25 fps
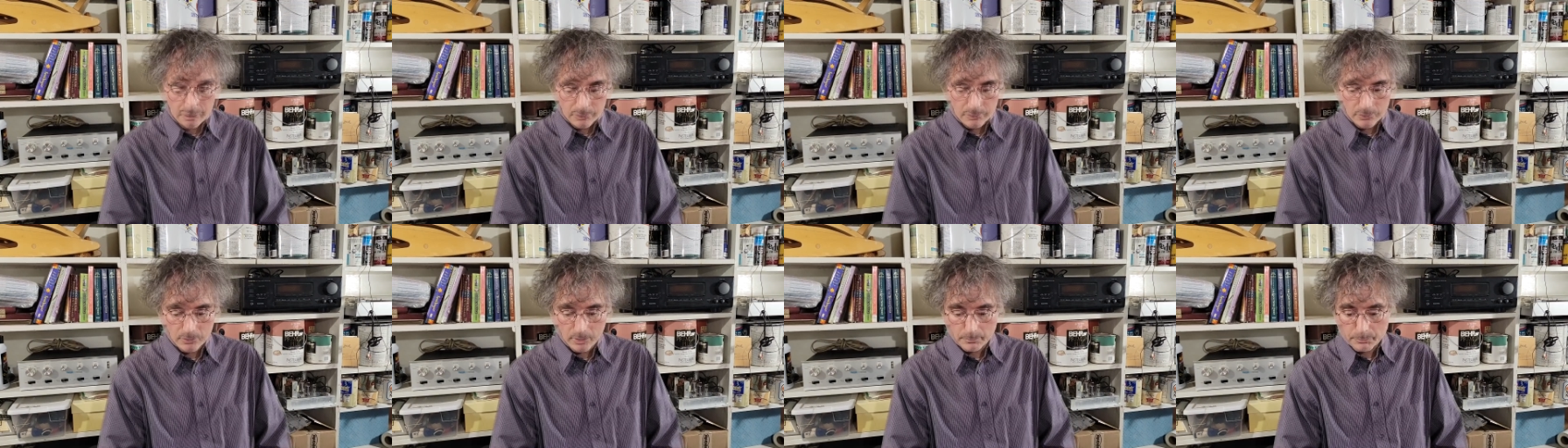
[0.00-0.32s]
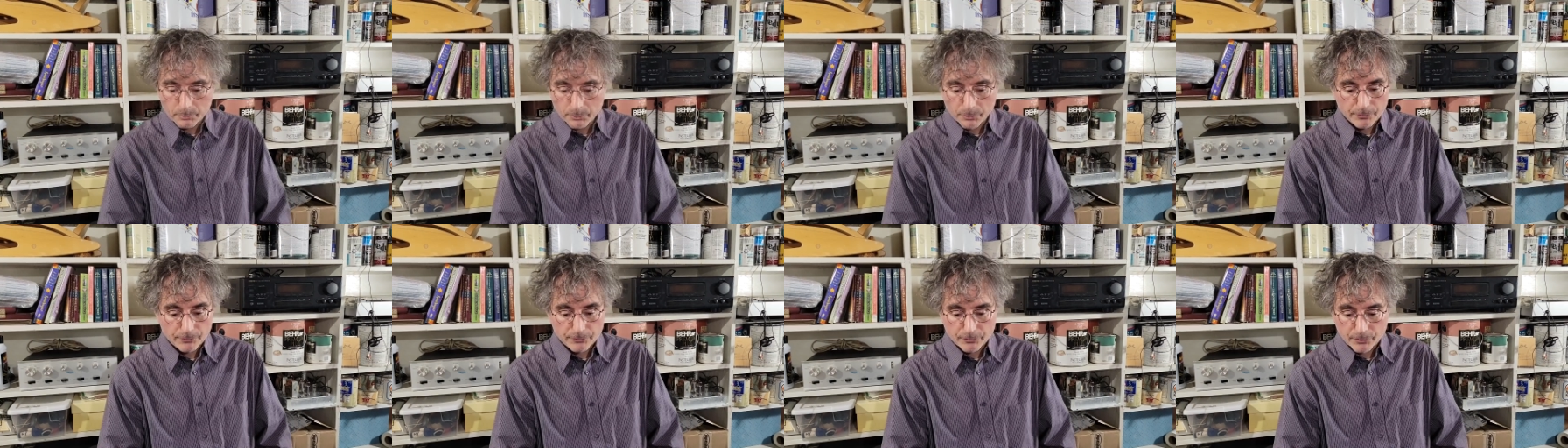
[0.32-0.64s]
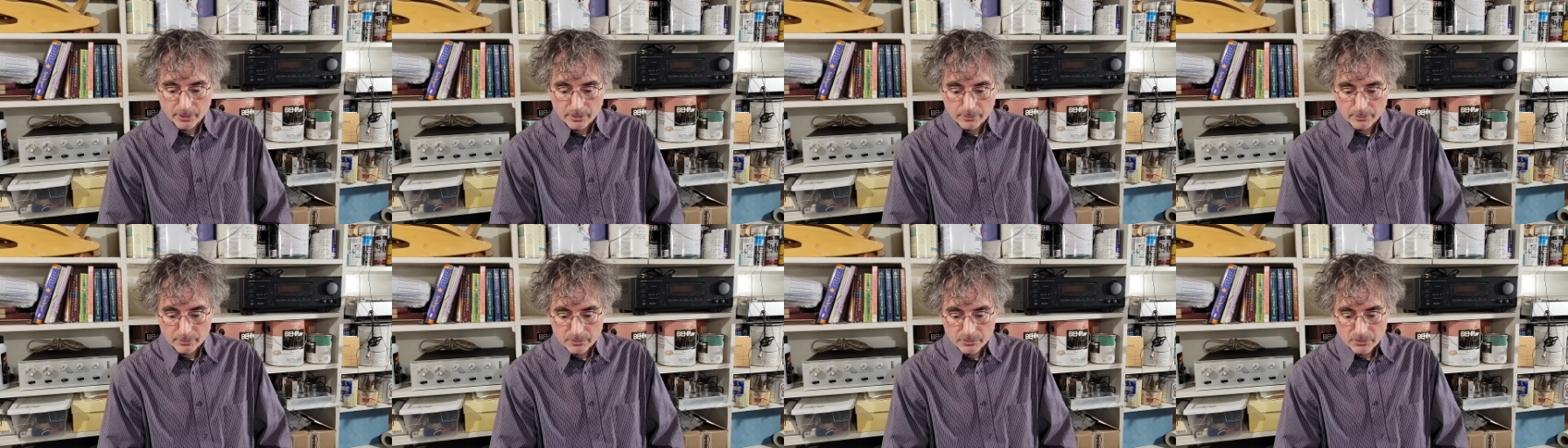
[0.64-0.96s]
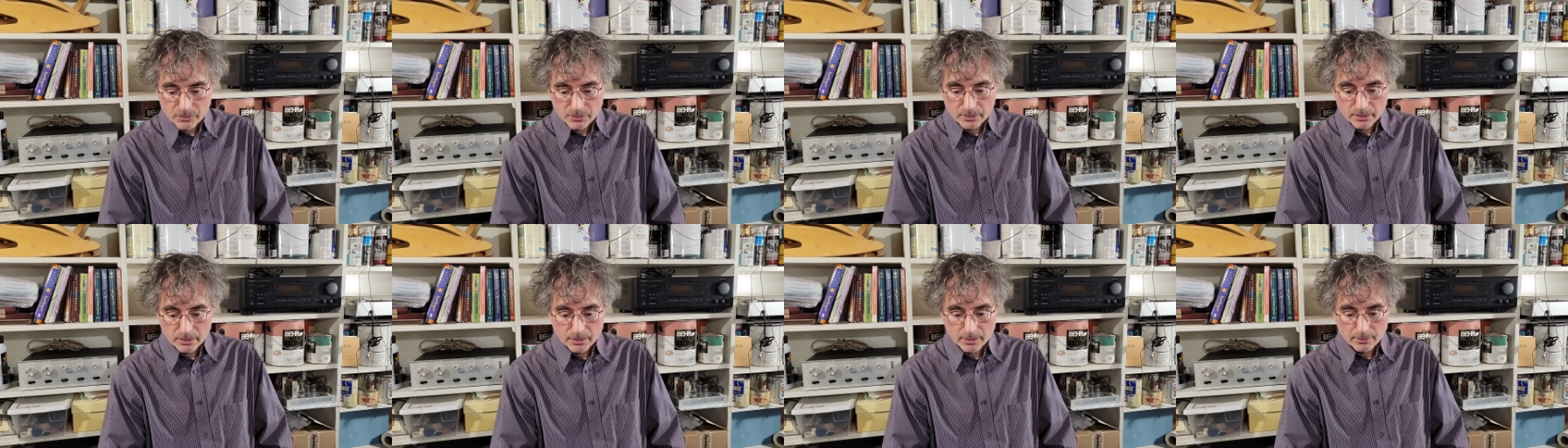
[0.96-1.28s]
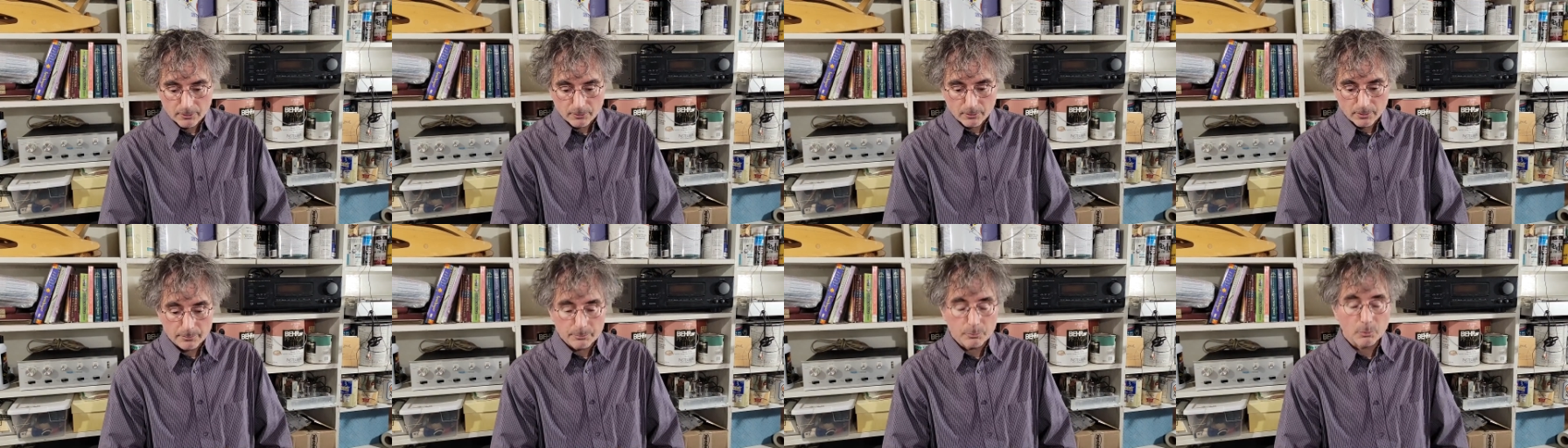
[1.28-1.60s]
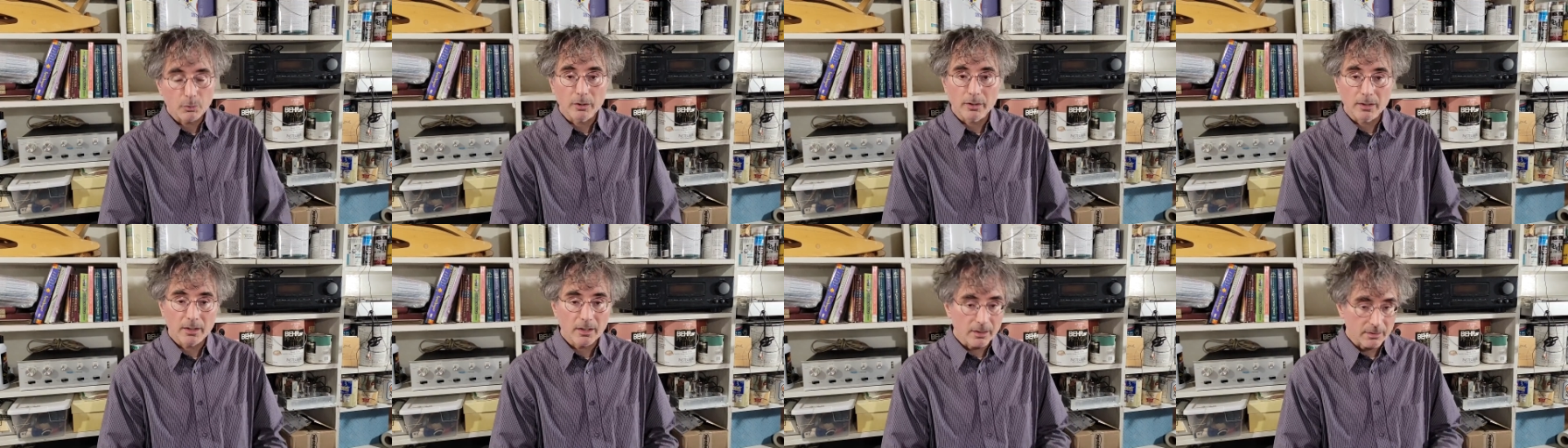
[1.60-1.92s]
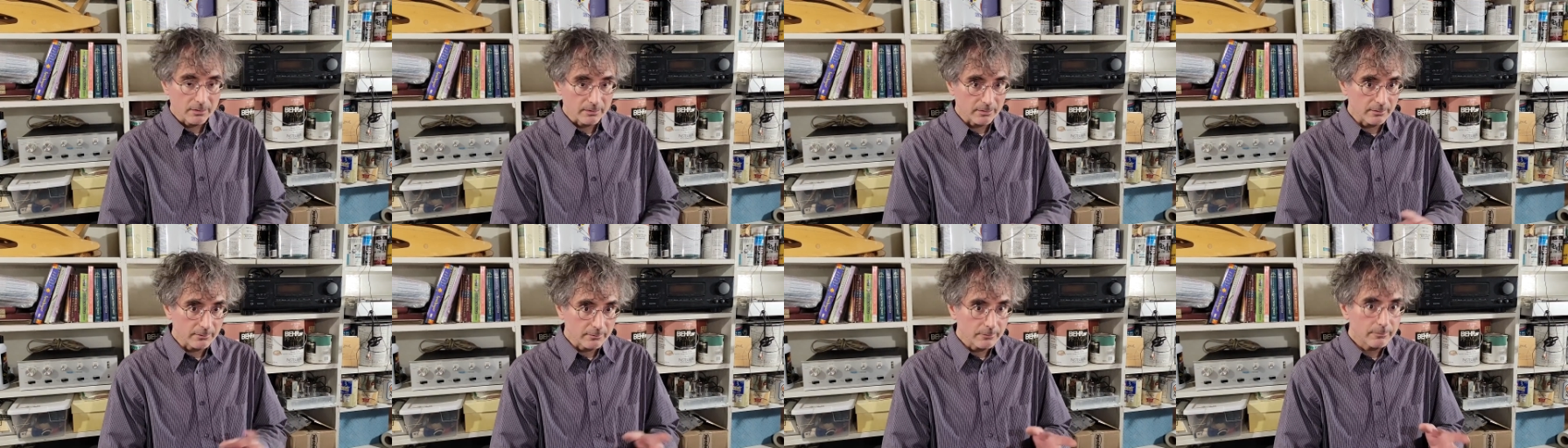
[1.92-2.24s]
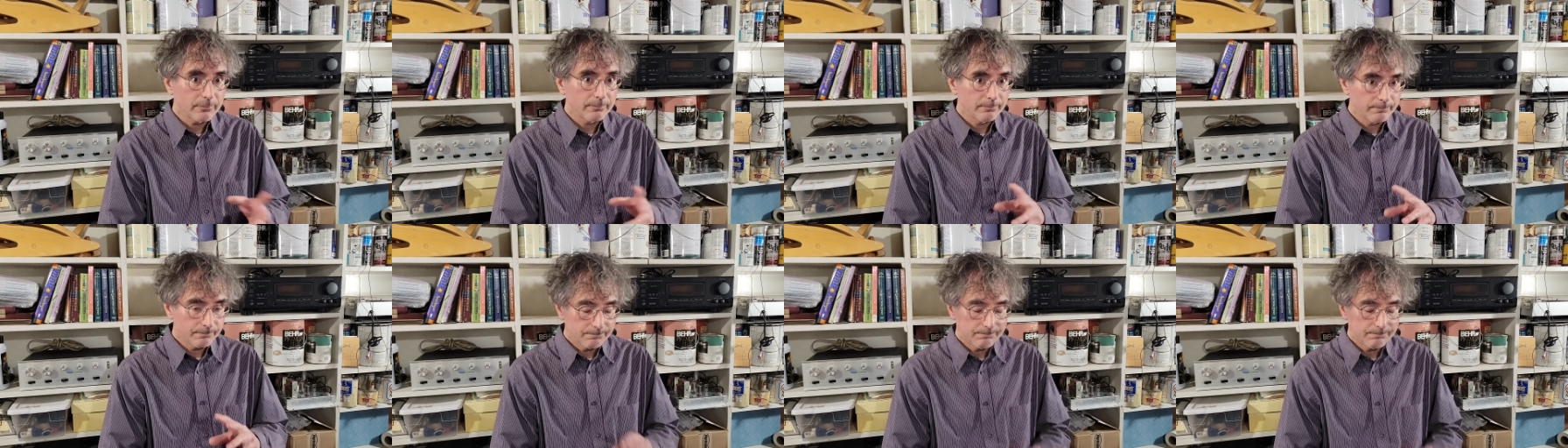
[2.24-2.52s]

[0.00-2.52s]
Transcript: Double the frequency to go up 1 octave.